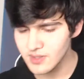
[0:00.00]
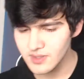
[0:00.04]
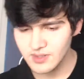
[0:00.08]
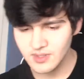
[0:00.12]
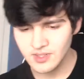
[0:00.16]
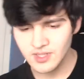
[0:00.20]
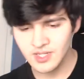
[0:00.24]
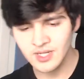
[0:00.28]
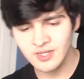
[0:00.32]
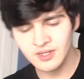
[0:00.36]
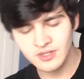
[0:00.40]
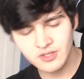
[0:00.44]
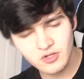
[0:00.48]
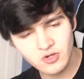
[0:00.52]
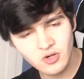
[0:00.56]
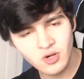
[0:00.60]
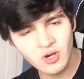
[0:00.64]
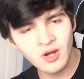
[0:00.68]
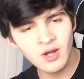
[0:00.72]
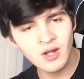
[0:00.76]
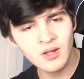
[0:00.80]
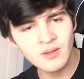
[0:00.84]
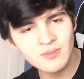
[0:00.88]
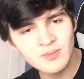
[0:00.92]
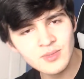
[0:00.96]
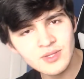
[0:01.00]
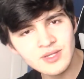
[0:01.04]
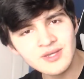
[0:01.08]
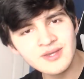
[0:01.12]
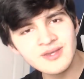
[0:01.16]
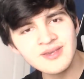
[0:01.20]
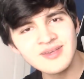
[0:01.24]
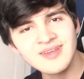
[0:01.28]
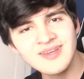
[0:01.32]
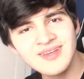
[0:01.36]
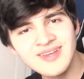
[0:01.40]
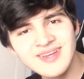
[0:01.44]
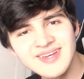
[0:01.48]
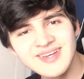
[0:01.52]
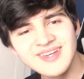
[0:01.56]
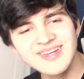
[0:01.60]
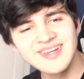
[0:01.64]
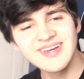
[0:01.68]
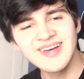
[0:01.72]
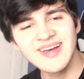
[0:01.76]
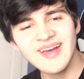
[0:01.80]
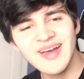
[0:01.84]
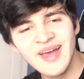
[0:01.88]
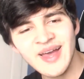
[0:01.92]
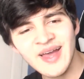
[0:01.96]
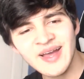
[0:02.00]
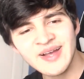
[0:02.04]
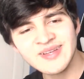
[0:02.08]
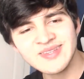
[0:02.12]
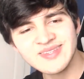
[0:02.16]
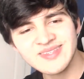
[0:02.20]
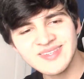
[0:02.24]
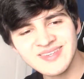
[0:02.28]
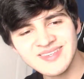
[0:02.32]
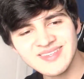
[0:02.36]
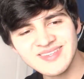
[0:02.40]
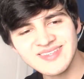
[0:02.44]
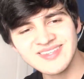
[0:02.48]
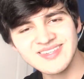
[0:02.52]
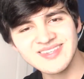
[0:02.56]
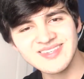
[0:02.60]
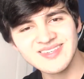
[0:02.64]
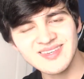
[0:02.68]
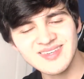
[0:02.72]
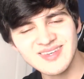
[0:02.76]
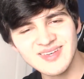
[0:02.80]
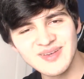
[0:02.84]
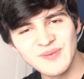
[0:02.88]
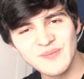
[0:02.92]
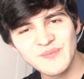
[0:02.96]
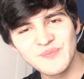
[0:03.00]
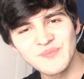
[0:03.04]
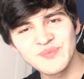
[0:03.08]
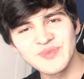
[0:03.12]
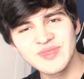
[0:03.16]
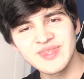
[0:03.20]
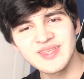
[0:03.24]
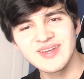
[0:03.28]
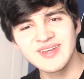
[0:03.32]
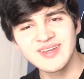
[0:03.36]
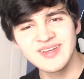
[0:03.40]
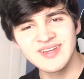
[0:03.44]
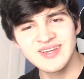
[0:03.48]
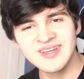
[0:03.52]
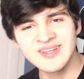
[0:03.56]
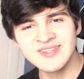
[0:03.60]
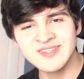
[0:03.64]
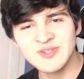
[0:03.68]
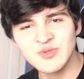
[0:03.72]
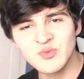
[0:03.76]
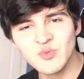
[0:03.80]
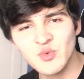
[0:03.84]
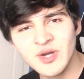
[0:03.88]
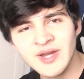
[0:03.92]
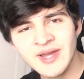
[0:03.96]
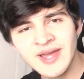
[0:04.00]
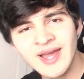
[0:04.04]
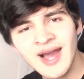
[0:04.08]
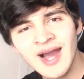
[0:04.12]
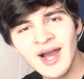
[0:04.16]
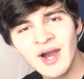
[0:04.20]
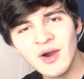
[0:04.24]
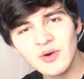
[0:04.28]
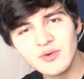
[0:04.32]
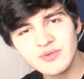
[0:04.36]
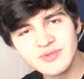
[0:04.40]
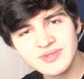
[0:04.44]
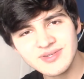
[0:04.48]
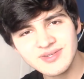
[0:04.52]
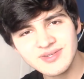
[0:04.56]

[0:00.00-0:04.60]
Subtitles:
kind of calmly exits its way out.